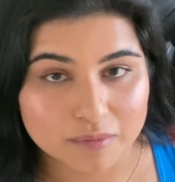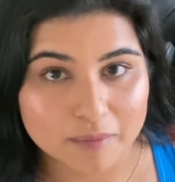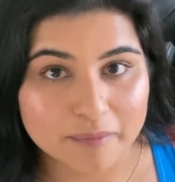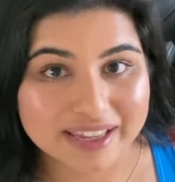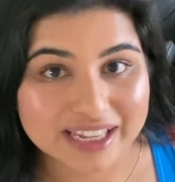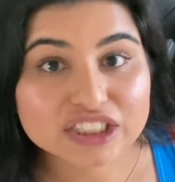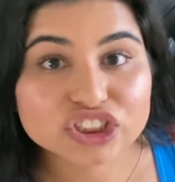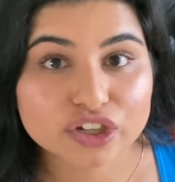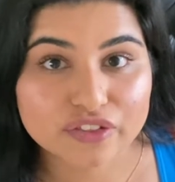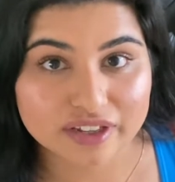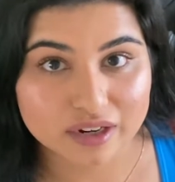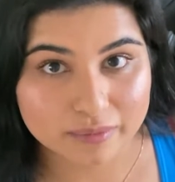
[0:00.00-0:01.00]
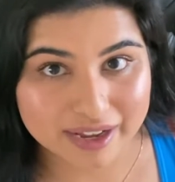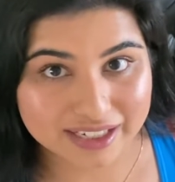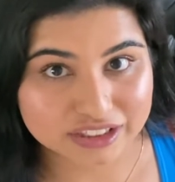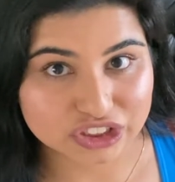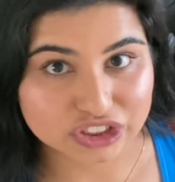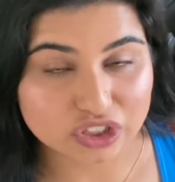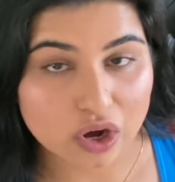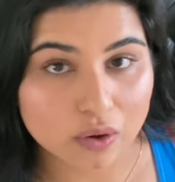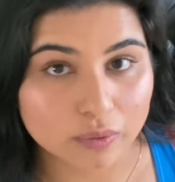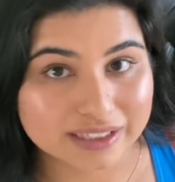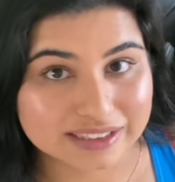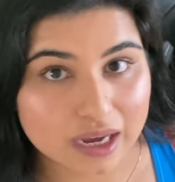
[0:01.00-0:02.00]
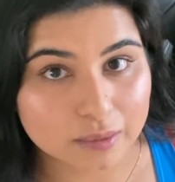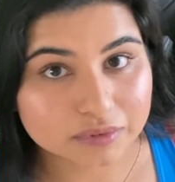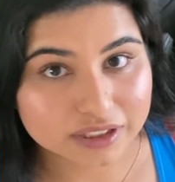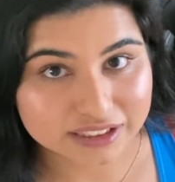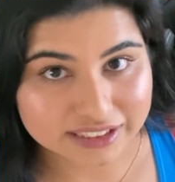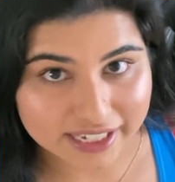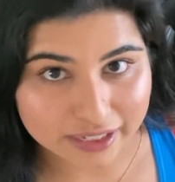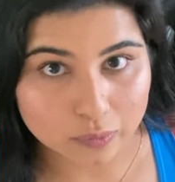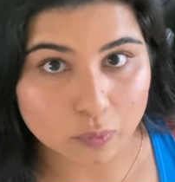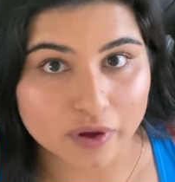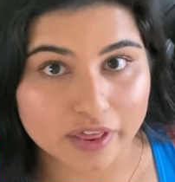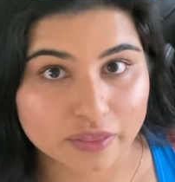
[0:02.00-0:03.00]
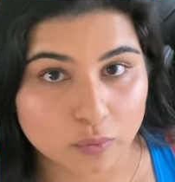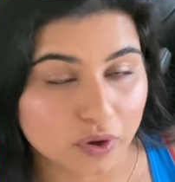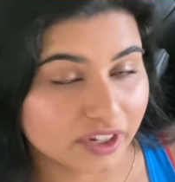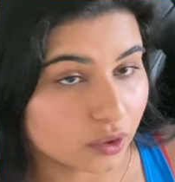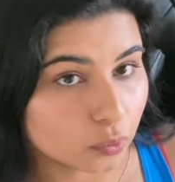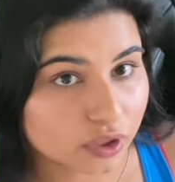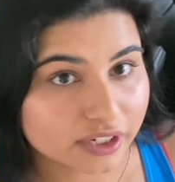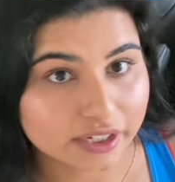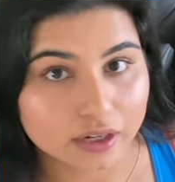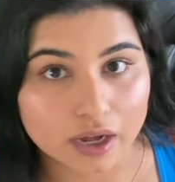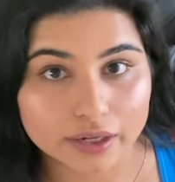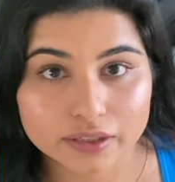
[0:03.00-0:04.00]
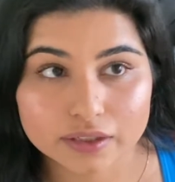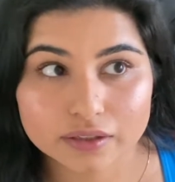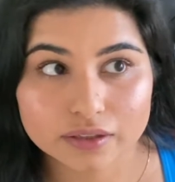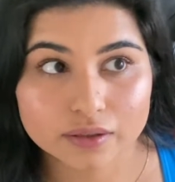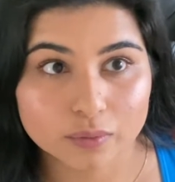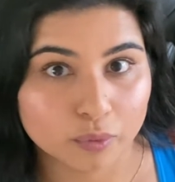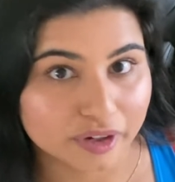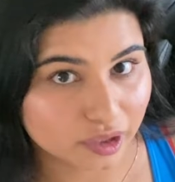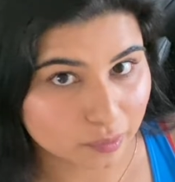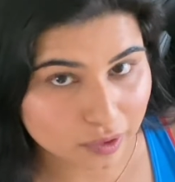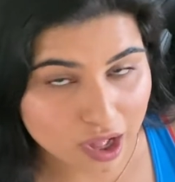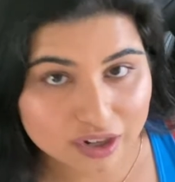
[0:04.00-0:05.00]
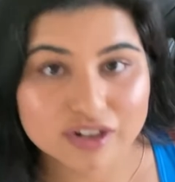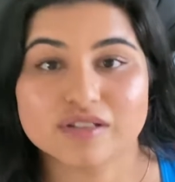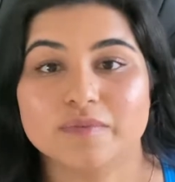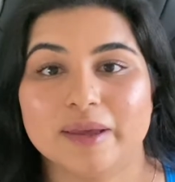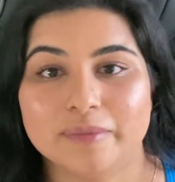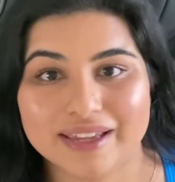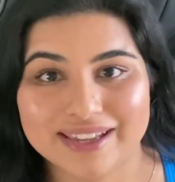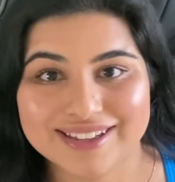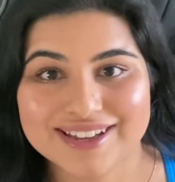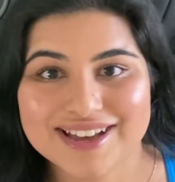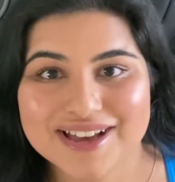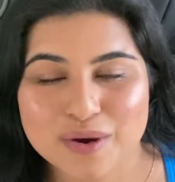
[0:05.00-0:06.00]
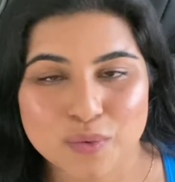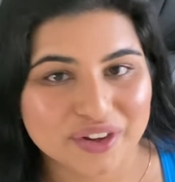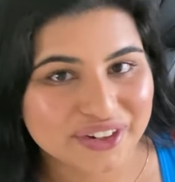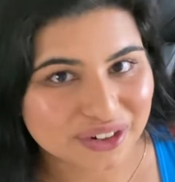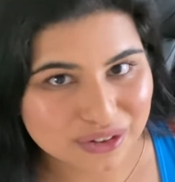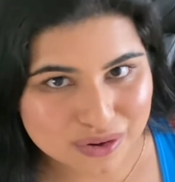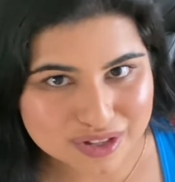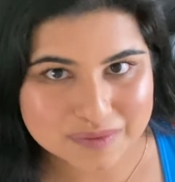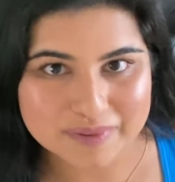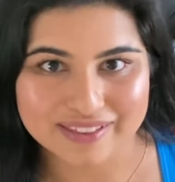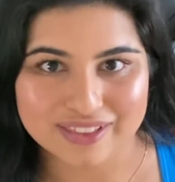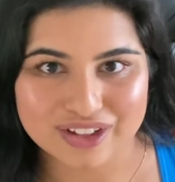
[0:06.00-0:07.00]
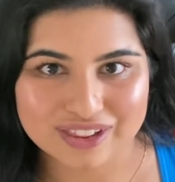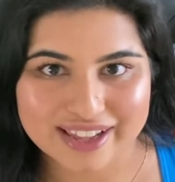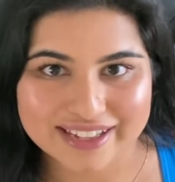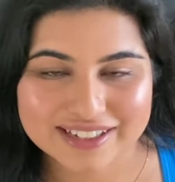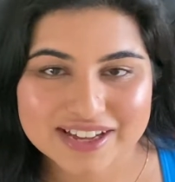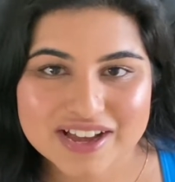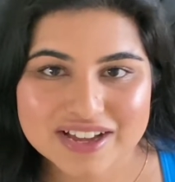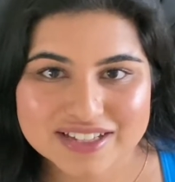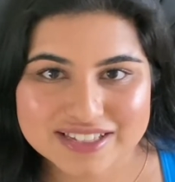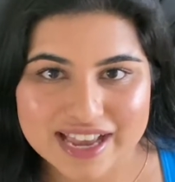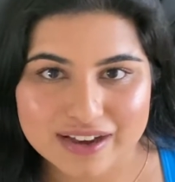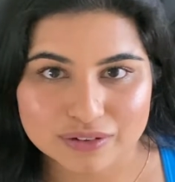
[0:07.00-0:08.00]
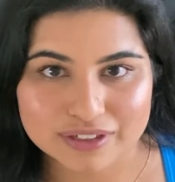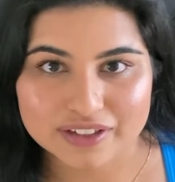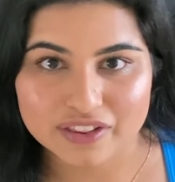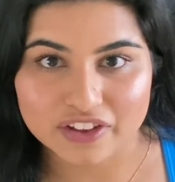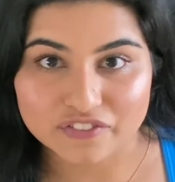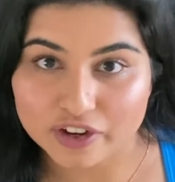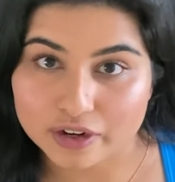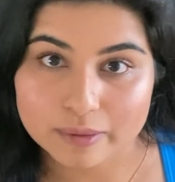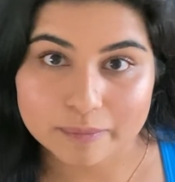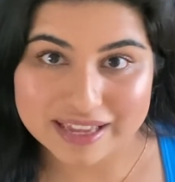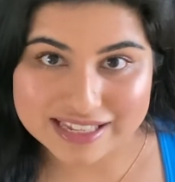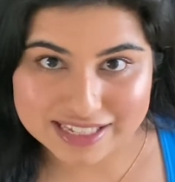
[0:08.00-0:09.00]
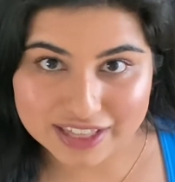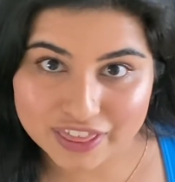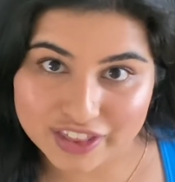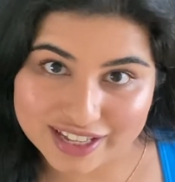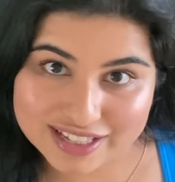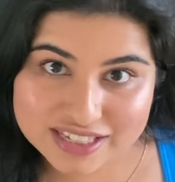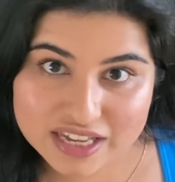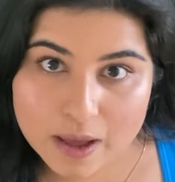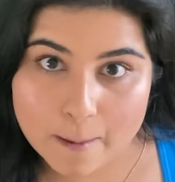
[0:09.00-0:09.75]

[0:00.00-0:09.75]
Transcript: Making sure that your manager is always up to date with what you're working on, what your blockers may be, what your goals may look like, sound like very basic things,